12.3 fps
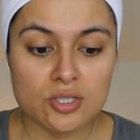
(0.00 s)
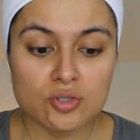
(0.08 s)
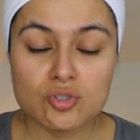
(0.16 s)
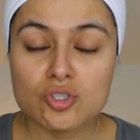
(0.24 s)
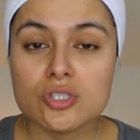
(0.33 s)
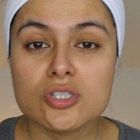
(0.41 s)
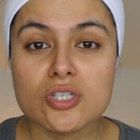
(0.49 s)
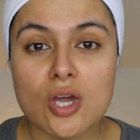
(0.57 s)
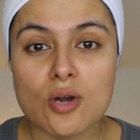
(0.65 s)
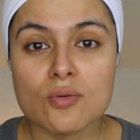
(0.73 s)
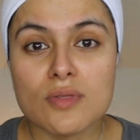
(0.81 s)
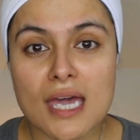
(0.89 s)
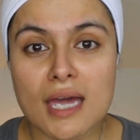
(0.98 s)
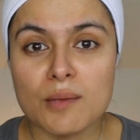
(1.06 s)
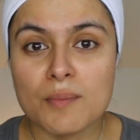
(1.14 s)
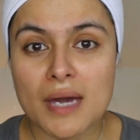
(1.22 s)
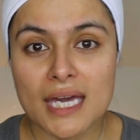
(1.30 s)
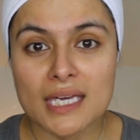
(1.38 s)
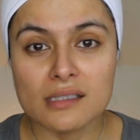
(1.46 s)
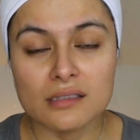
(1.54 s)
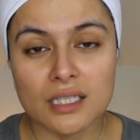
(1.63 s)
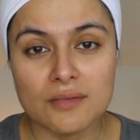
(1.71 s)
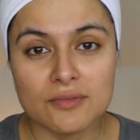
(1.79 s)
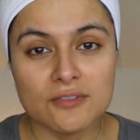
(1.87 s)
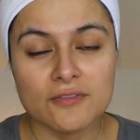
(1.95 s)
you should know that my
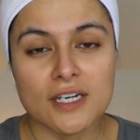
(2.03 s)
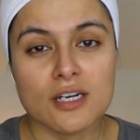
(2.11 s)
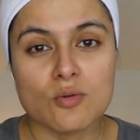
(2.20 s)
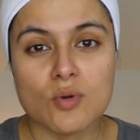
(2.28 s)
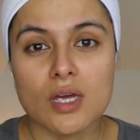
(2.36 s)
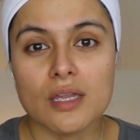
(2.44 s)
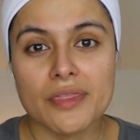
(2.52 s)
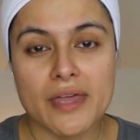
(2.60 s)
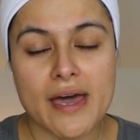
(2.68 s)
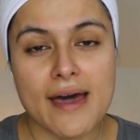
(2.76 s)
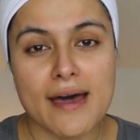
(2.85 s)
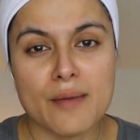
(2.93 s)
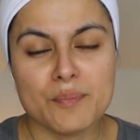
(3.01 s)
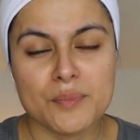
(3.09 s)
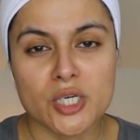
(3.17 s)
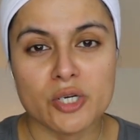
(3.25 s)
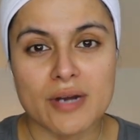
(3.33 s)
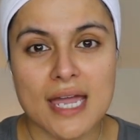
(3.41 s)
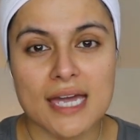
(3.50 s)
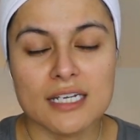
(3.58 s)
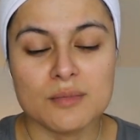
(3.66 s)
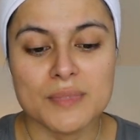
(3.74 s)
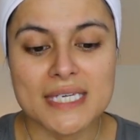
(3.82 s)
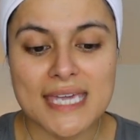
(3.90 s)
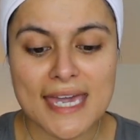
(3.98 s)
love affair with uh,
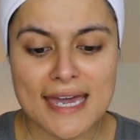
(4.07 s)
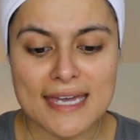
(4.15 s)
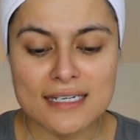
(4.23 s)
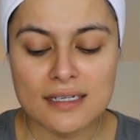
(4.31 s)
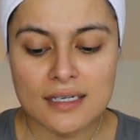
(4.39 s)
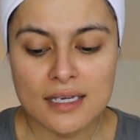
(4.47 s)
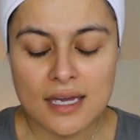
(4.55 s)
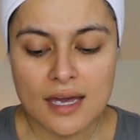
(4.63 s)
Murad began